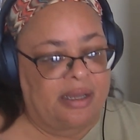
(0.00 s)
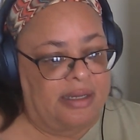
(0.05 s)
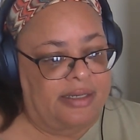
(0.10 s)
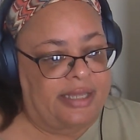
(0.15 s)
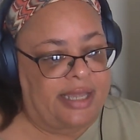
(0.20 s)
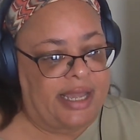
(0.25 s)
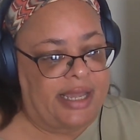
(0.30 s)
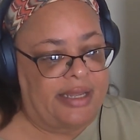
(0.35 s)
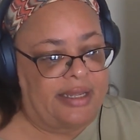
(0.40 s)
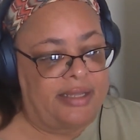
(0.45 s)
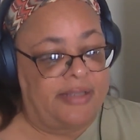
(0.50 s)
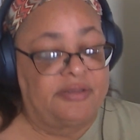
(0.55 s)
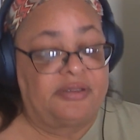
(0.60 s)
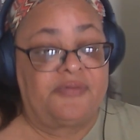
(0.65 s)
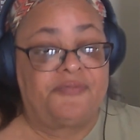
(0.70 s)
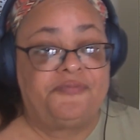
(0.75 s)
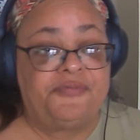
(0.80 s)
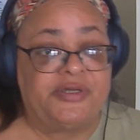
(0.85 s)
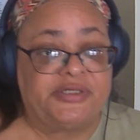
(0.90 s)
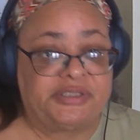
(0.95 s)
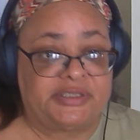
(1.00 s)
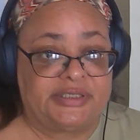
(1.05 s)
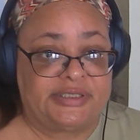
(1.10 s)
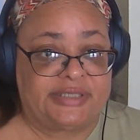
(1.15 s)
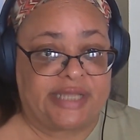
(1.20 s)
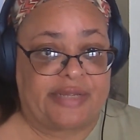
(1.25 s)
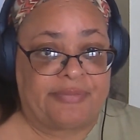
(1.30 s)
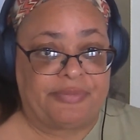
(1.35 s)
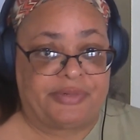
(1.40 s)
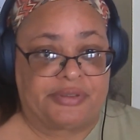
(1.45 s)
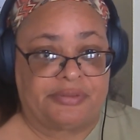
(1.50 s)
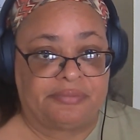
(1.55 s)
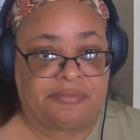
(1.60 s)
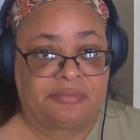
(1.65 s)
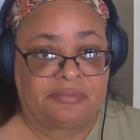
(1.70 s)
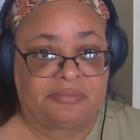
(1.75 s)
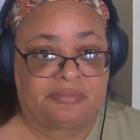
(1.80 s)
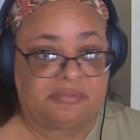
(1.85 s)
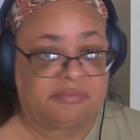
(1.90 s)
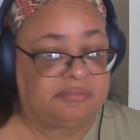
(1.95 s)
Okay, the vision statement.
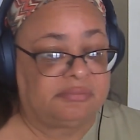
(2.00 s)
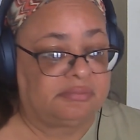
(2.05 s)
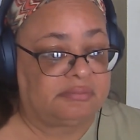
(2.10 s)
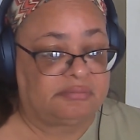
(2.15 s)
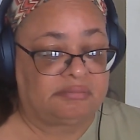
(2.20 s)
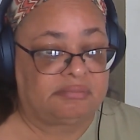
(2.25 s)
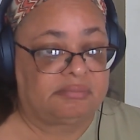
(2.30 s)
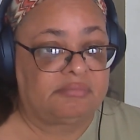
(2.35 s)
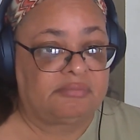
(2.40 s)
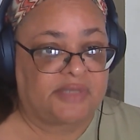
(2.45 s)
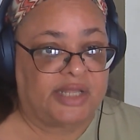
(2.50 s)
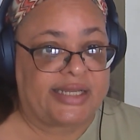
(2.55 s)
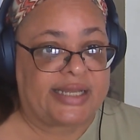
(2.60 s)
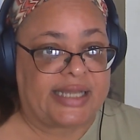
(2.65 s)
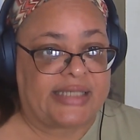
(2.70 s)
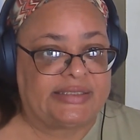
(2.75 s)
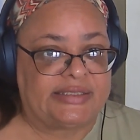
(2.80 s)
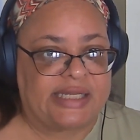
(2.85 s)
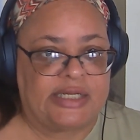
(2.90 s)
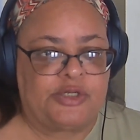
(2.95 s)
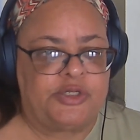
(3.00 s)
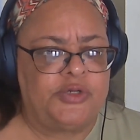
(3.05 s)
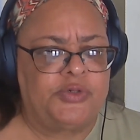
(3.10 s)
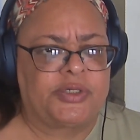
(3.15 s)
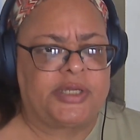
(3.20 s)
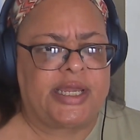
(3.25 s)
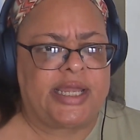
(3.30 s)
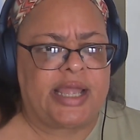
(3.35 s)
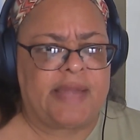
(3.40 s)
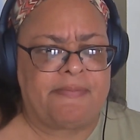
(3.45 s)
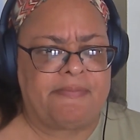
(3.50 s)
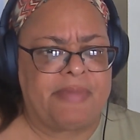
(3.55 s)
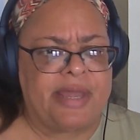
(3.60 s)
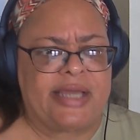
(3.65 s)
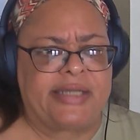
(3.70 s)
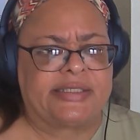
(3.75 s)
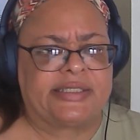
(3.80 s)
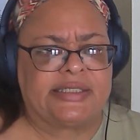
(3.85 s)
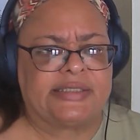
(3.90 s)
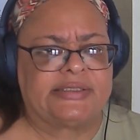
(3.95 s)
Like I said, you can't
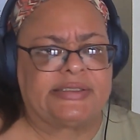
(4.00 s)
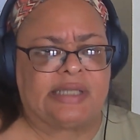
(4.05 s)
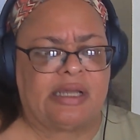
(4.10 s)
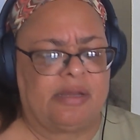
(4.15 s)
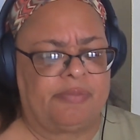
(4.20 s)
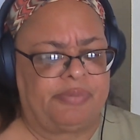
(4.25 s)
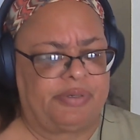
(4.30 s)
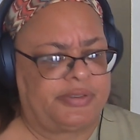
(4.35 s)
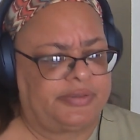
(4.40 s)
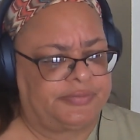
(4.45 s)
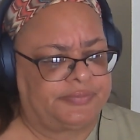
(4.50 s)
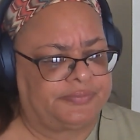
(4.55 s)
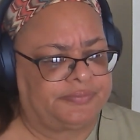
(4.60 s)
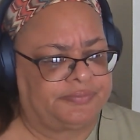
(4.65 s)
make this up.